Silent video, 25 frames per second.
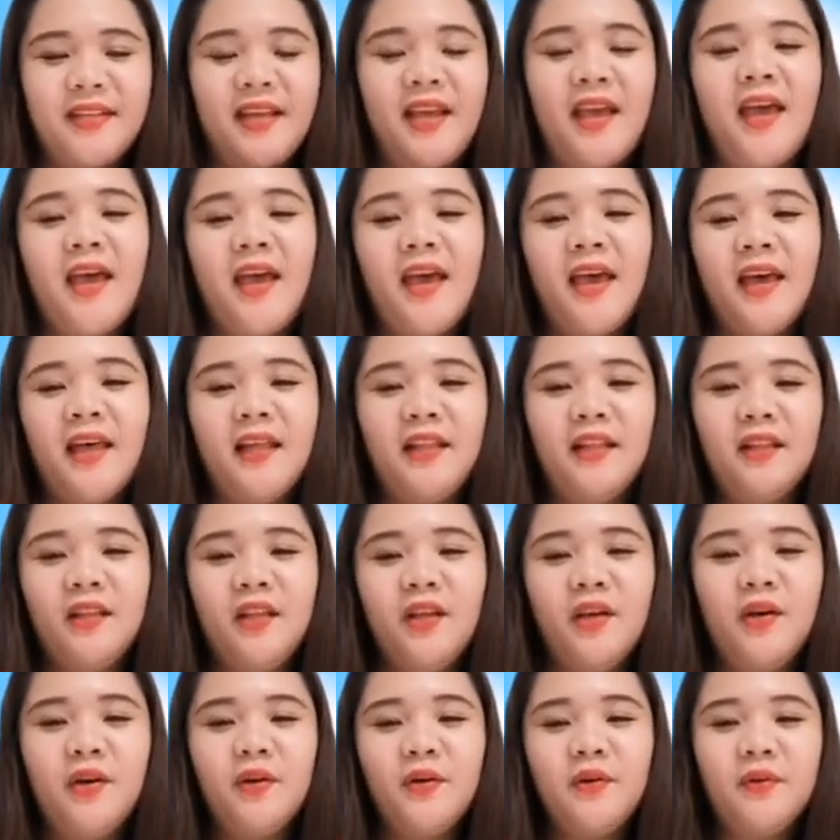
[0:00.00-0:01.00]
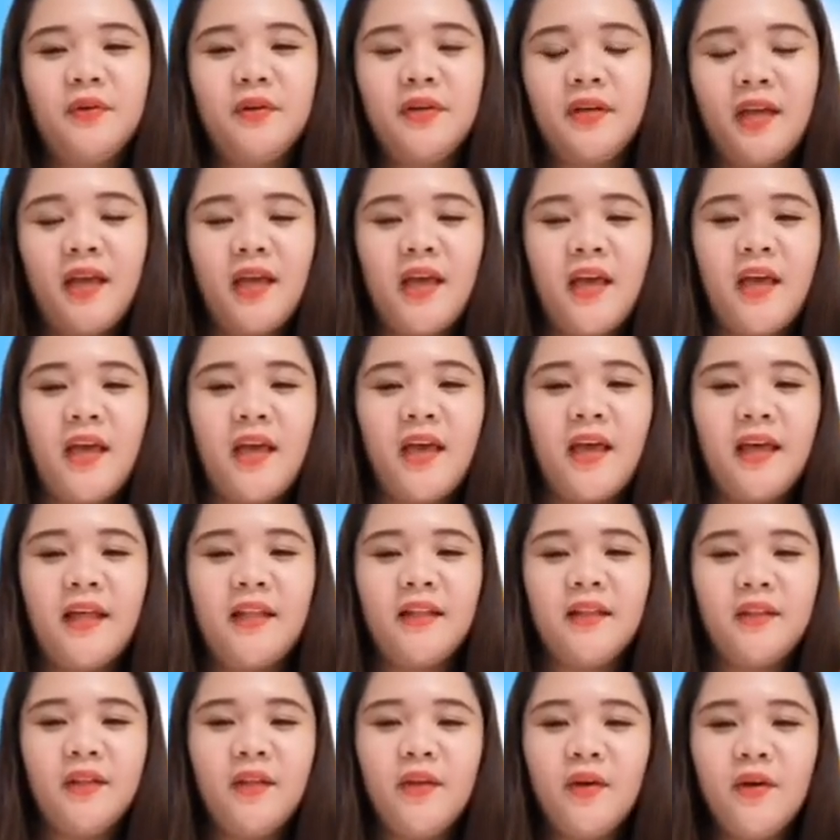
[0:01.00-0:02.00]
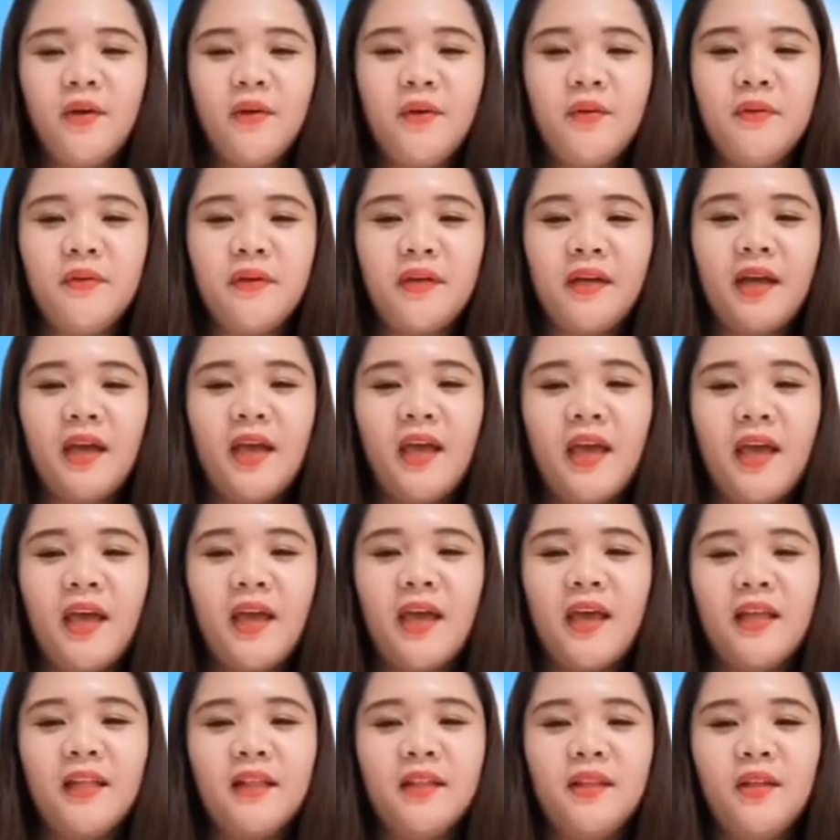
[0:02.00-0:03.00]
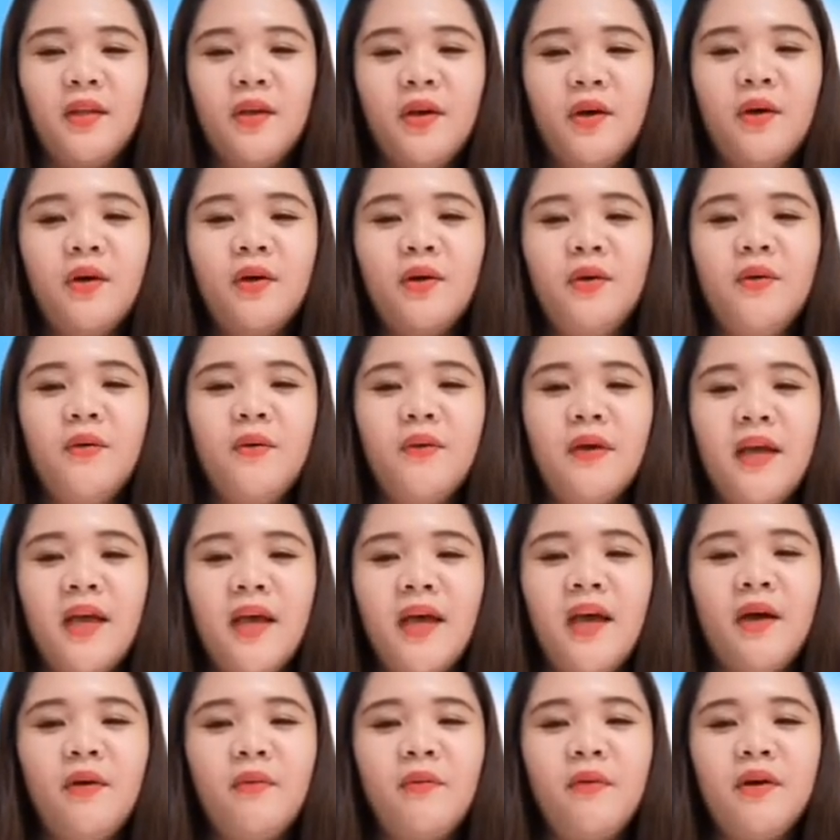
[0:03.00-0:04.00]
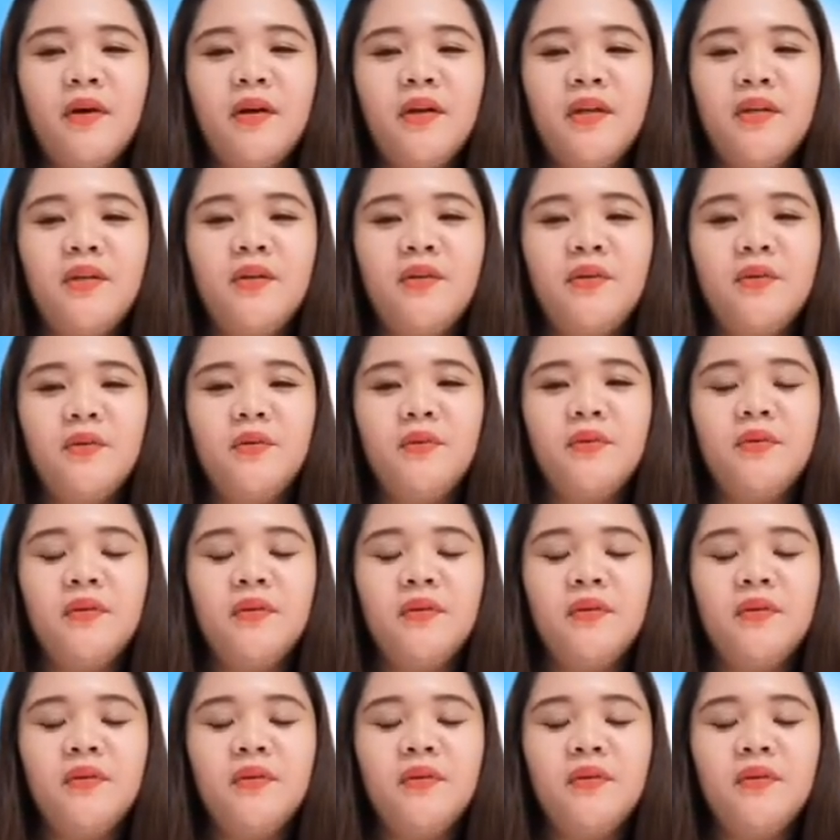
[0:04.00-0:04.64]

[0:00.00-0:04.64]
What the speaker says: Hello, hello, hello, how are you?